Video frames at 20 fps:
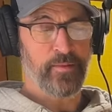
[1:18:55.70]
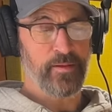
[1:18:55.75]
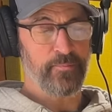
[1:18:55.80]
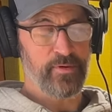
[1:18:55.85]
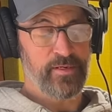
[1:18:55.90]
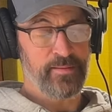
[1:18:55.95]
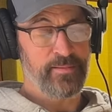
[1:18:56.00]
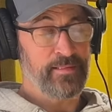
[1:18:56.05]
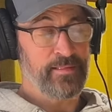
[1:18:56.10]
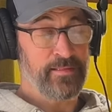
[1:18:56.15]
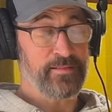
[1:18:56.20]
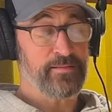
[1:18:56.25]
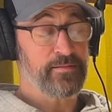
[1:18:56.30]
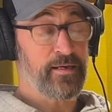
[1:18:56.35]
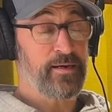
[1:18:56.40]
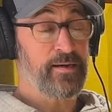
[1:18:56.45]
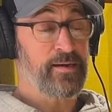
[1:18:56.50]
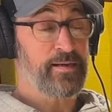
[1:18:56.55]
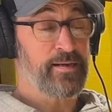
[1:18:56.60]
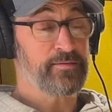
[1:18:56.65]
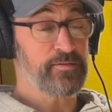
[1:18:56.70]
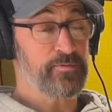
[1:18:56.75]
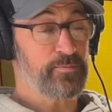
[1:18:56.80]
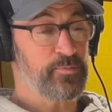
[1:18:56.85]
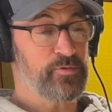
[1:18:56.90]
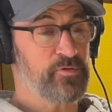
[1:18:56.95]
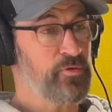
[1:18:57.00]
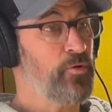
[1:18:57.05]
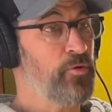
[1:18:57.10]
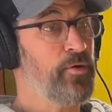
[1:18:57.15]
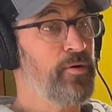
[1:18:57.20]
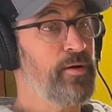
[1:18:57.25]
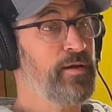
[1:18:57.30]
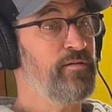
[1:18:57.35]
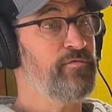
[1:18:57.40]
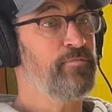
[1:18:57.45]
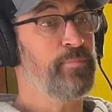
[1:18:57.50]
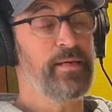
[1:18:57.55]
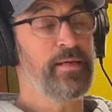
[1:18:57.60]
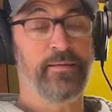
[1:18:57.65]
But I mean, this guy's story
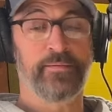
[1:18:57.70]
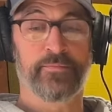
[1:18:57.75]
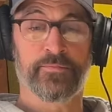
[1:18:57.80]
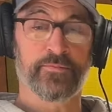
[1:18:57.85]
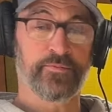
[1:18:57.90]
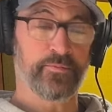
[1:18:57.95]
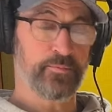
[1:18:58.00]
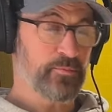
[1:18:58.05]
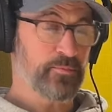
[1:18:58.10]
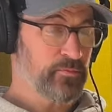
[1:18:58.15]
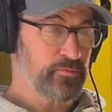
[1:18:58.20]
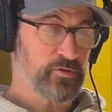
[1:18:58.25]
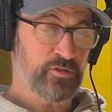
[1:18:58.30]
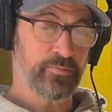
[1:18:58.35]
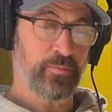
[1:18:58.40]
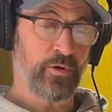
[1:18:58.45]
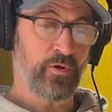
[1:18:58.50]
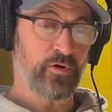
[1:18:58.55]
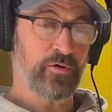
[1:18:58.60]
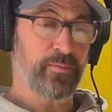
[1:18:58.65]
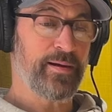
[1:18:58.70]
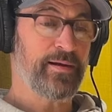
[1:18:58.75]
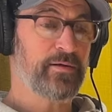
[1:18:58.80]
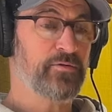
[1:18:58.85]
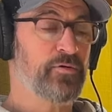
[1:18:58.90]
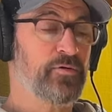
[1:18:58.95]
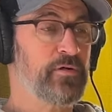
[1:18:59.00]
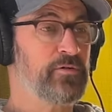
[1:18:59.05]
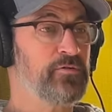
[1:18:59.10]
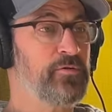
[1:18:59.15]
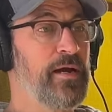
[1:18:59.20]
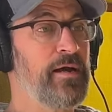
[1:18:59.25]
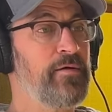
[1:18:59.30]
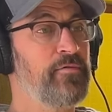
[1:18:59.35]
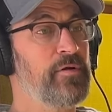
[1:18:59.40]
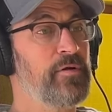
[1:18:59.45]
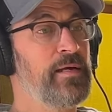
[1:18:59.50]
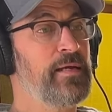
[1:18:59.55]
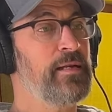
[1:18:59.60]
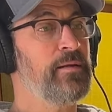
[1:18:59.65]
of being smoked by a drunk driver
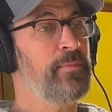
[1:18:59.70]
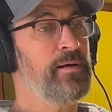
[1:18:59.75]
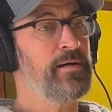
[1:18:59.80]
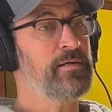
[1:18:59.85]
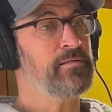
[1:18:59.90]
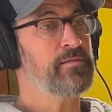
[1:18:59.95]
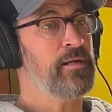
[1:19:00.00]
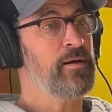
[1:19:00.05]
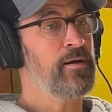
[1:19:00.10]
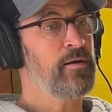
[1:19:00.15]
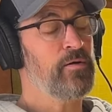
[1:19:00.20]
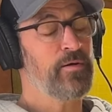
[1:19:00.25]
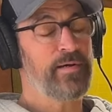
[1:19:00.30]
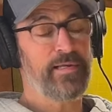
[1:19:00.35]
at 80 miles an hour.